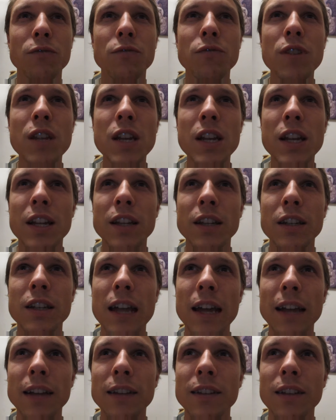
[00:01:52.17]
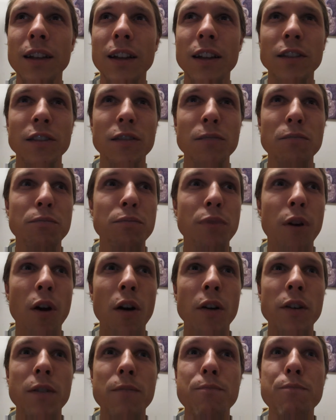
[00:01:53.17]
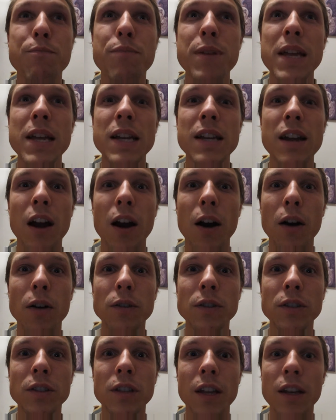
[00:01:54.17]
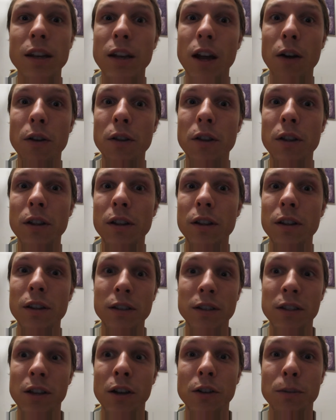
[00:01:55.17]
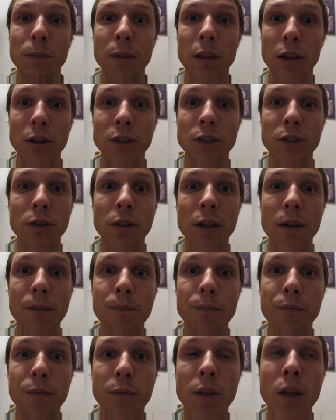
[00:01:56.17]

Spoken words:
really in debt and bought a big house and now this house belongs to them?